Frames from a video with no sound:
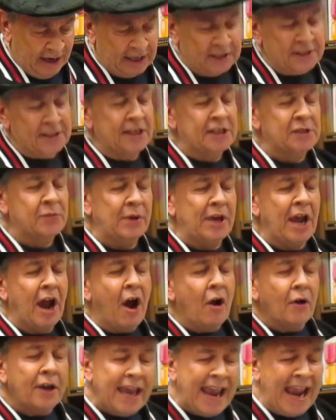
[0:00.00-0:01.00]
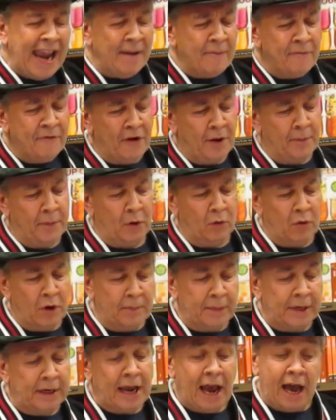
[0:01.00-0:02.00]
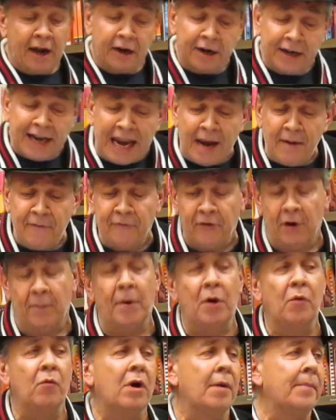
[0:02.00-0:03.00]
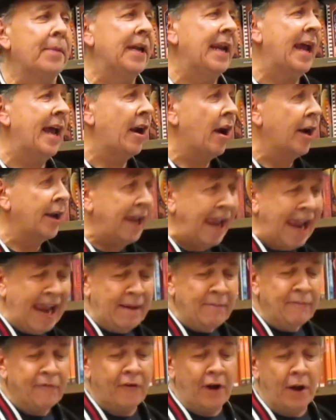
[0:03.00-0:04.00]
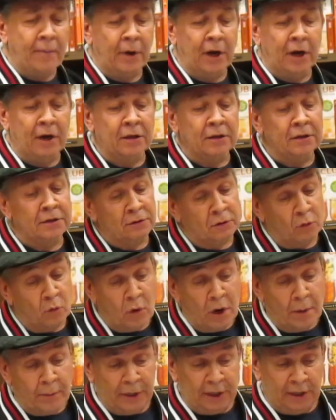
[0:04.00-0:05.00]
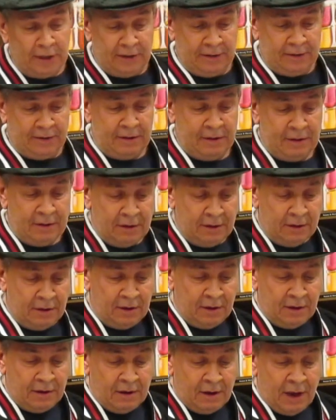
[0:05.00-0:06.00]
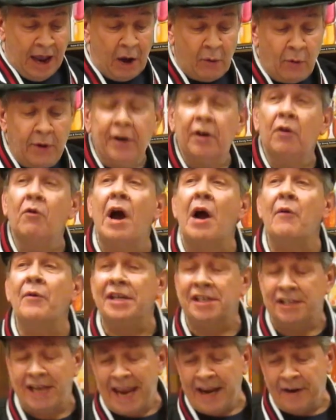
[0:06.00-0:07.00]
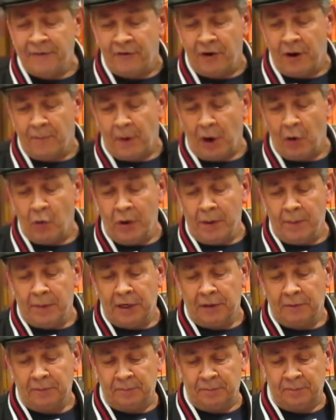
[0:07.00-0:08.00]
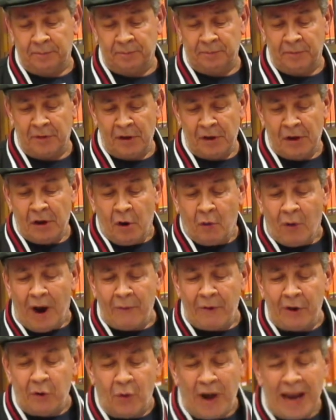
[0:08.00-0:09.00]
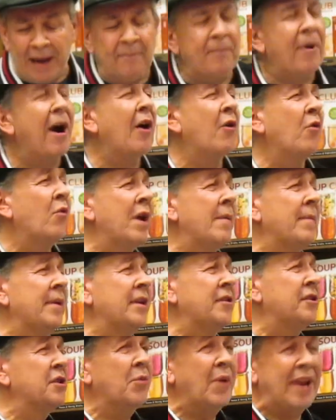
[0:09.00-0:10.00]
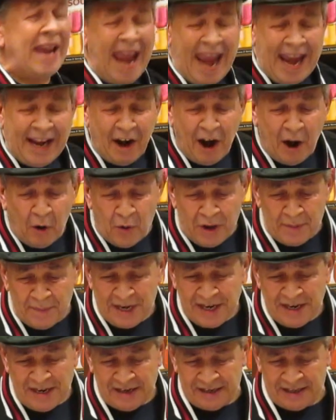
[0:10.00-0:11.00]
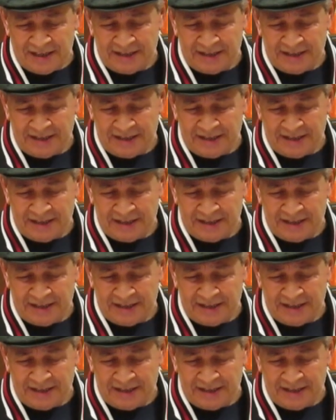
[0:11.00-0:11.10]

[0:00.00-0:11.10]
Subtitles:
And since we all came from a woman, got our name from a woman, and our game from a woman, I wonder why we take from our women, why we rape our women. Do we hate our women?